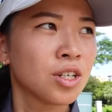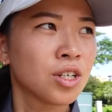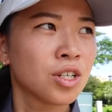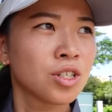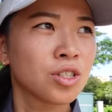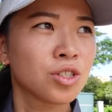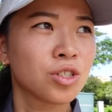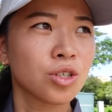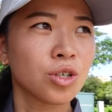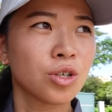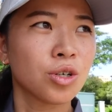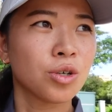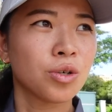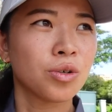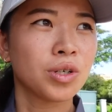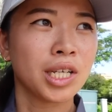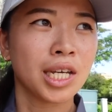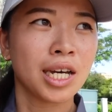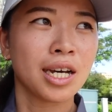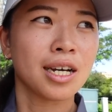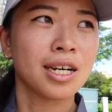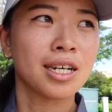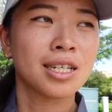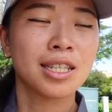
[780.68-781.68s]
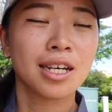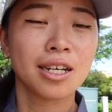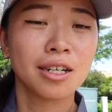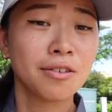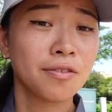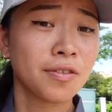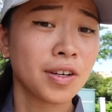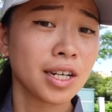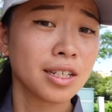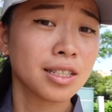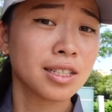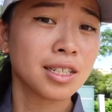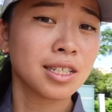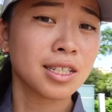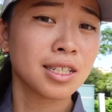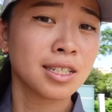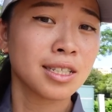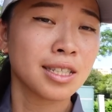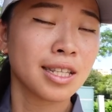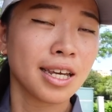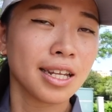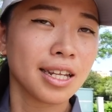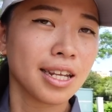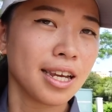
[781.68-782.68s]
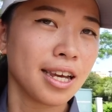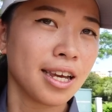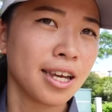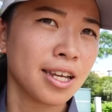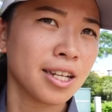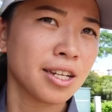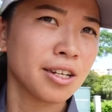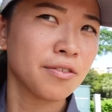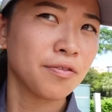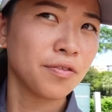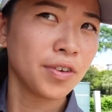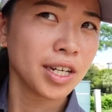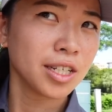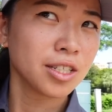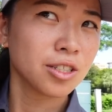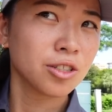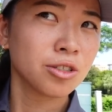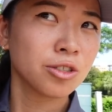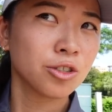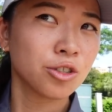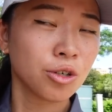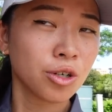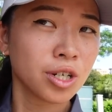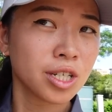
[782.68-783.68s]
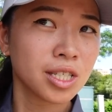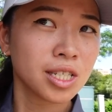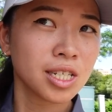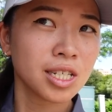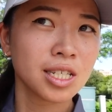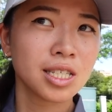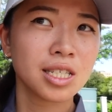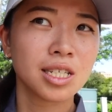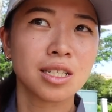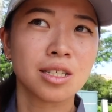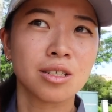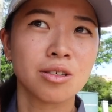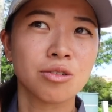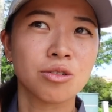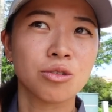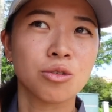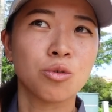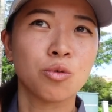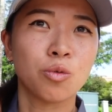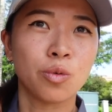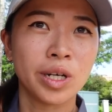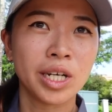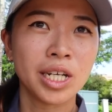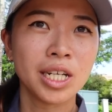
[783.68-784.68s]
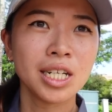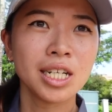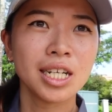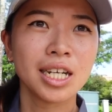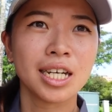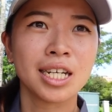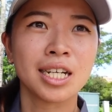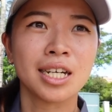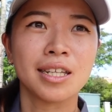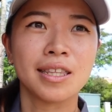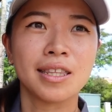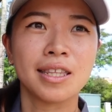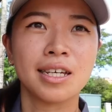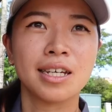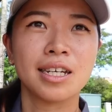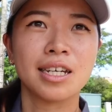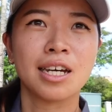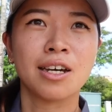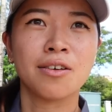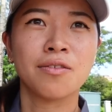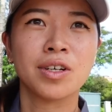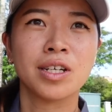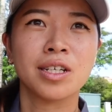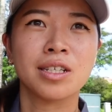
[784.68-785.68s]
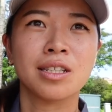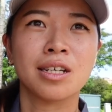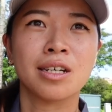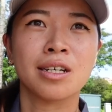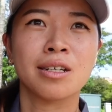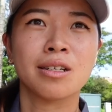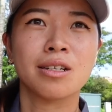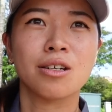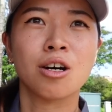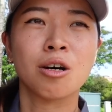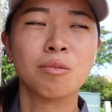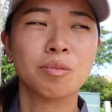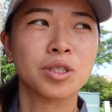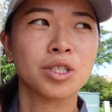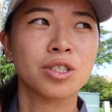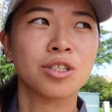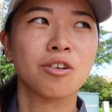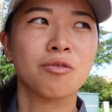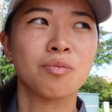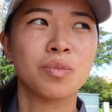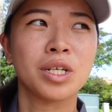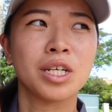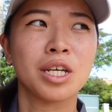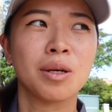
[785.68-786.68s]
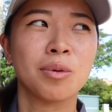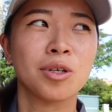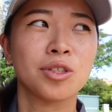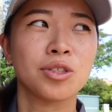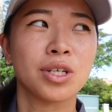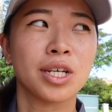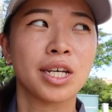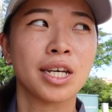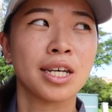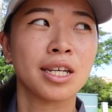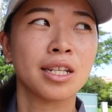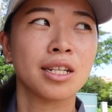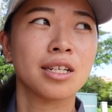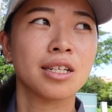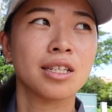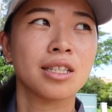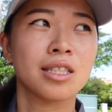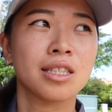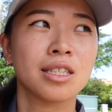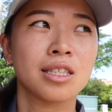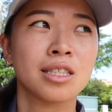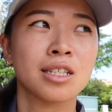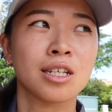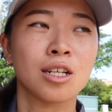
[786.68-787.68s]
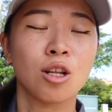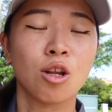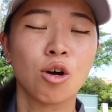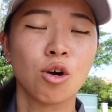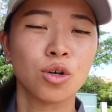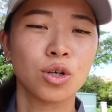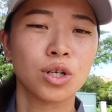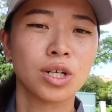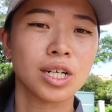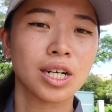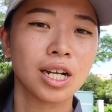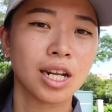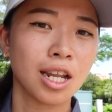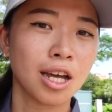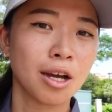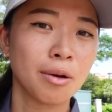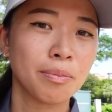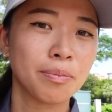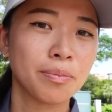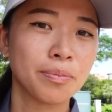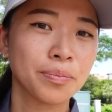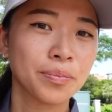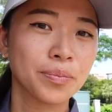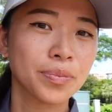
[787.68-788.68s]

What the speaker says: So yeah, another factor that can affect your choices is also wind, and I think having that option of being able to hit the longer club